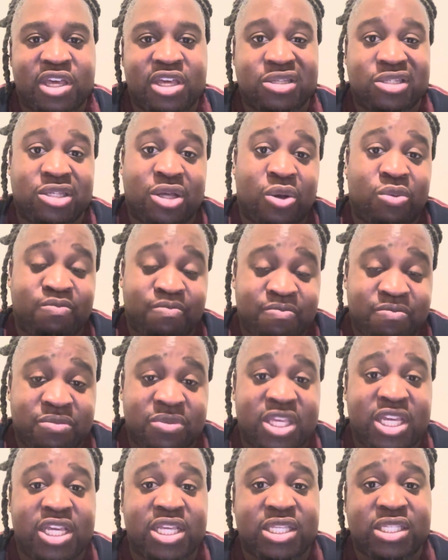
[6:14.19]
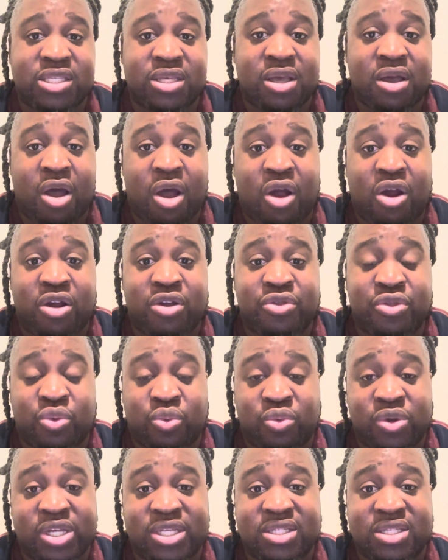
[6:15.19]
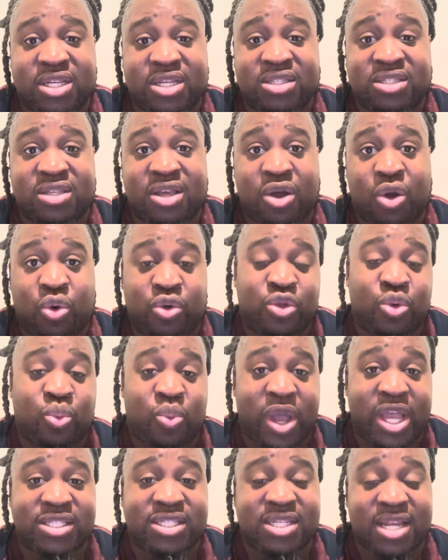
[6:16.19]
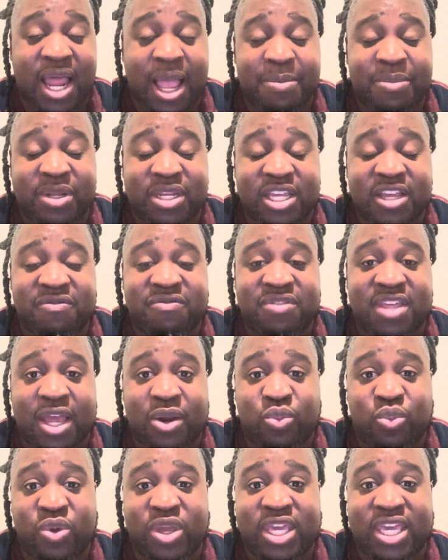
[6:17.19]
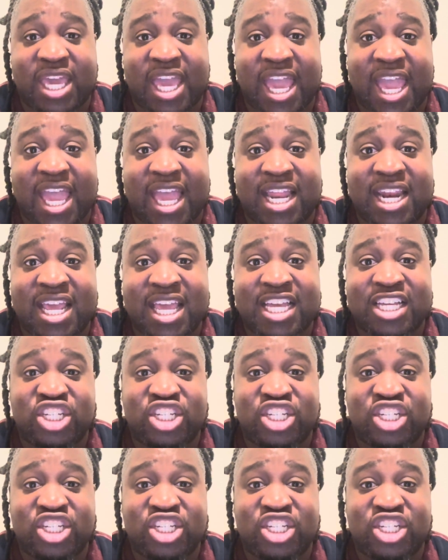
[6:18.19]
So these are the reasons or the ways that I believe that we can